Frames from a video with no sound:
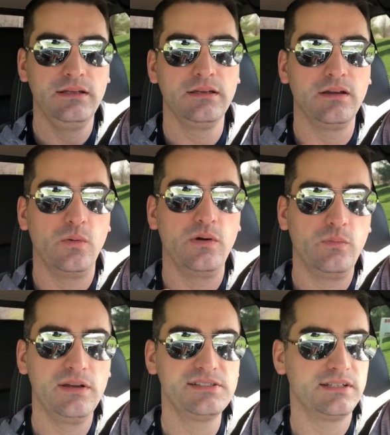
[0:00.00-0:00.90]
you know what,
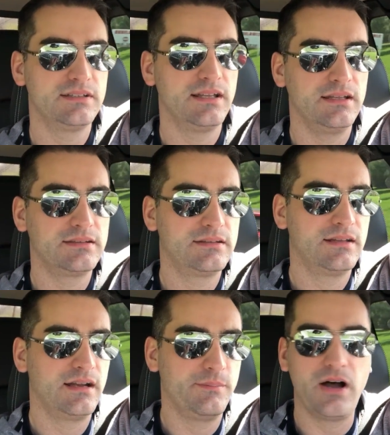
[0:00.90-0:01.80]
what is it that
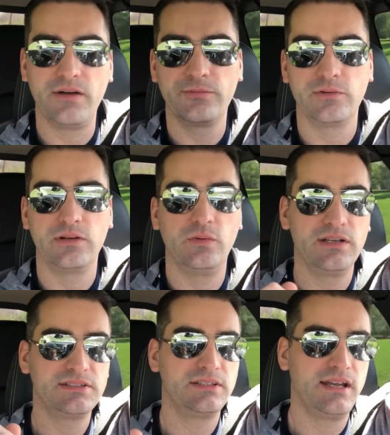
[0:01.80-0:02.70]
that i'm offering what
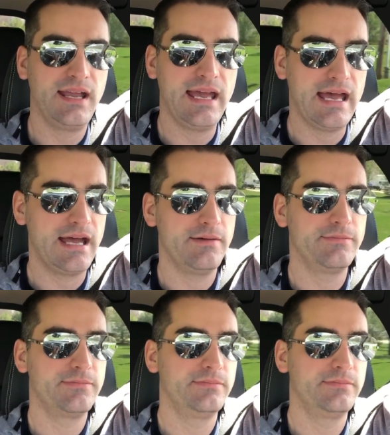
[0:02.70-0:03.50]
is it that i have